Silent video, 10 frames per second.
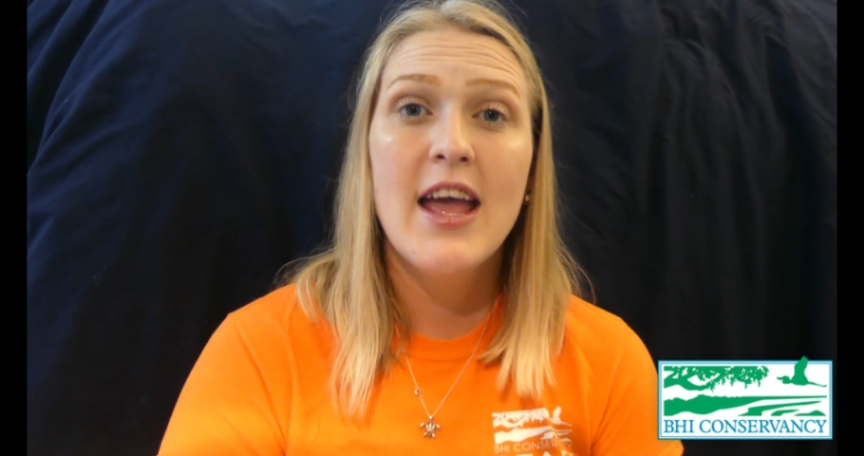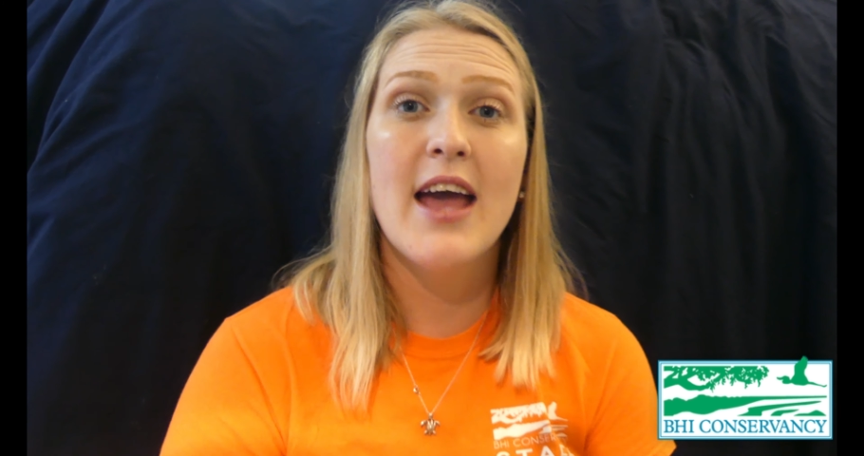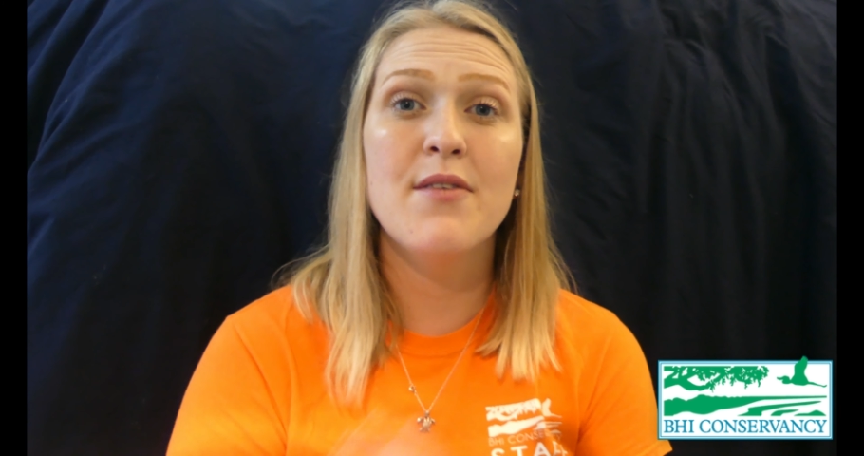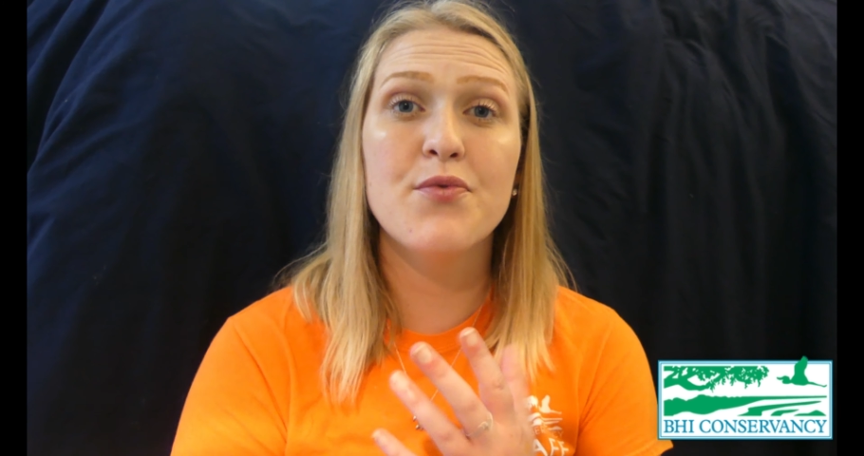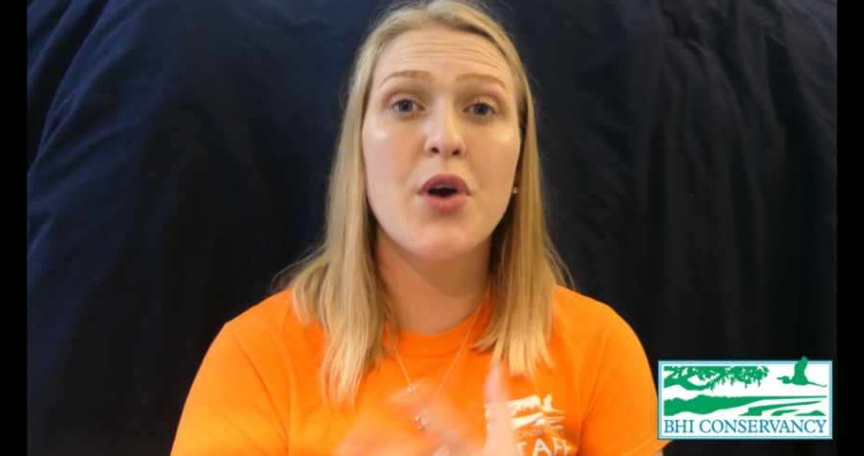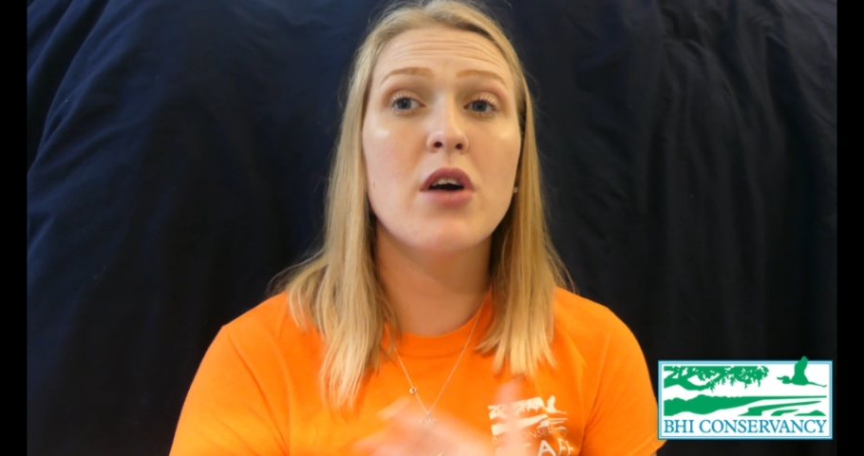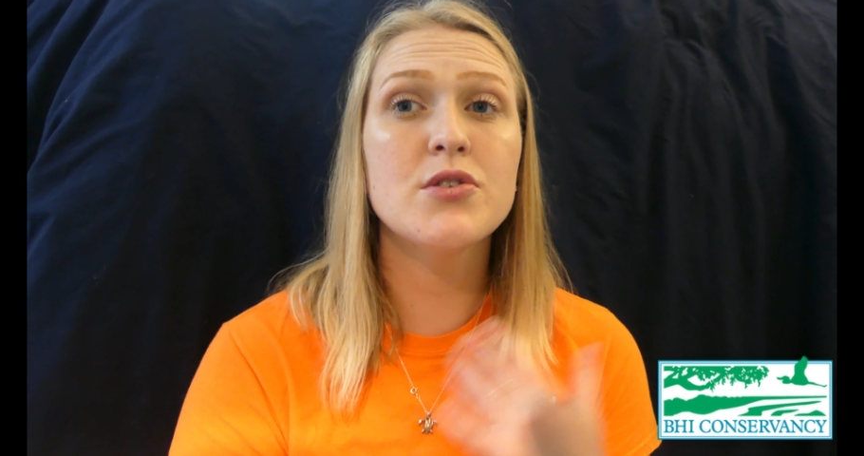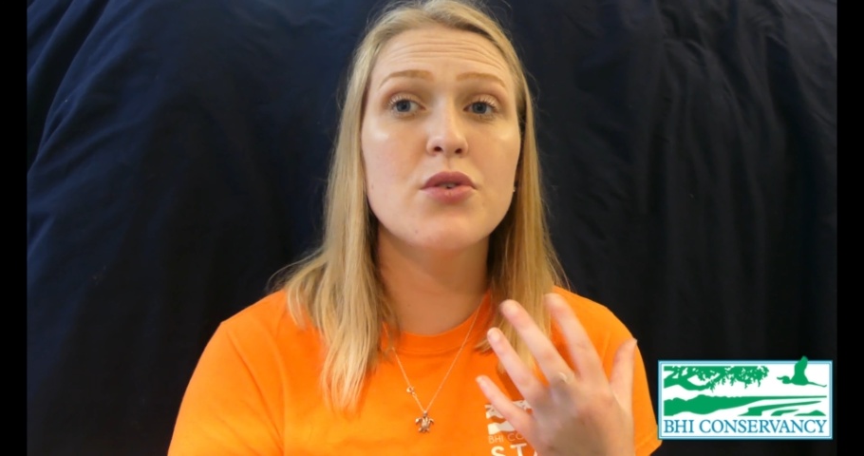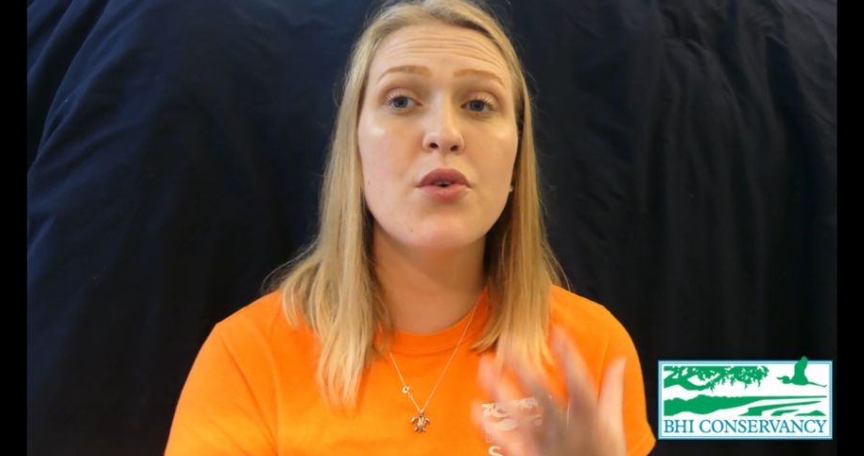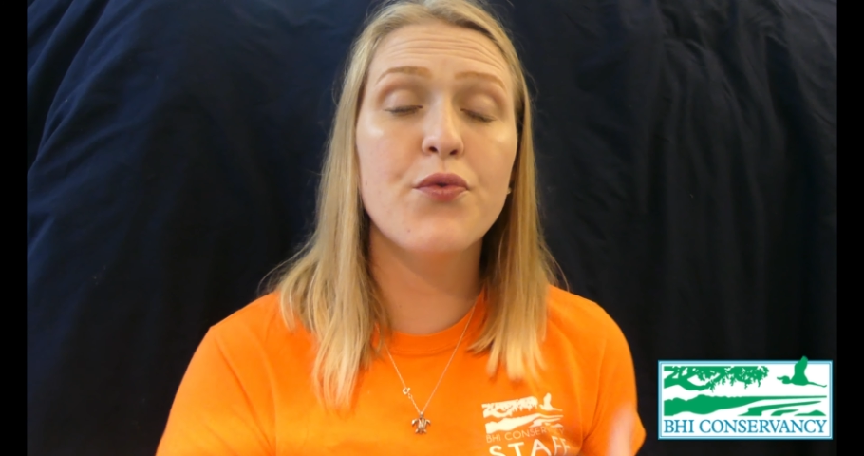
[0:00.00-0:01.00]
And frogs
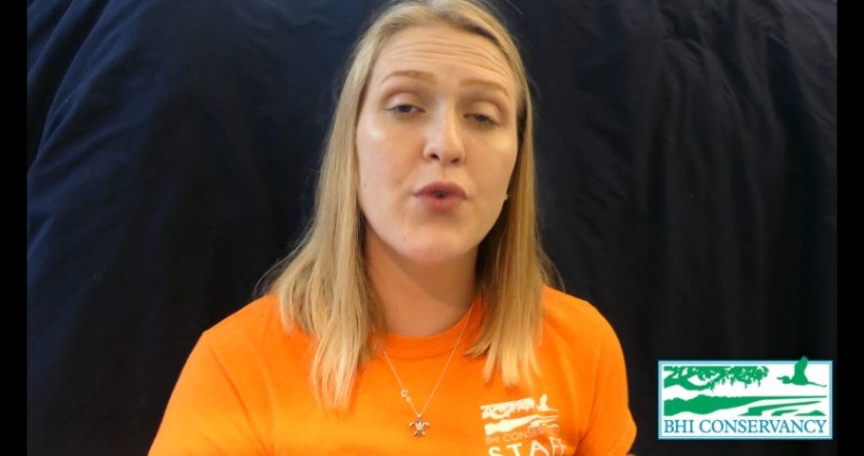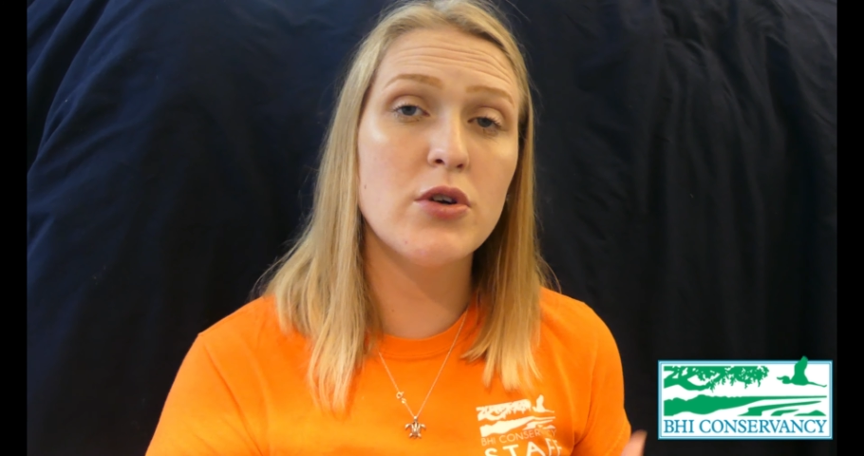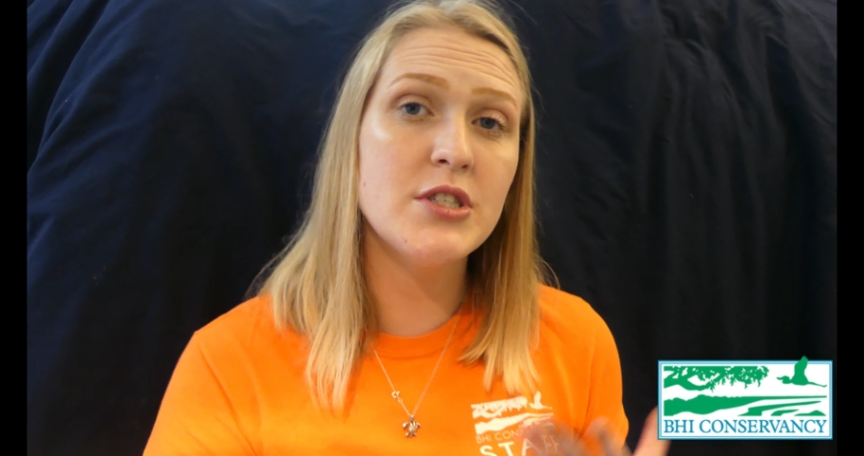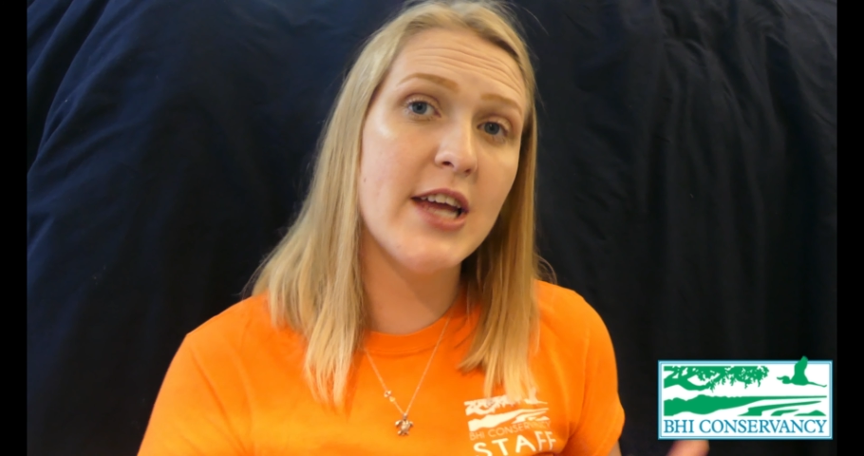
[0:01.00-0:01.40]
are the first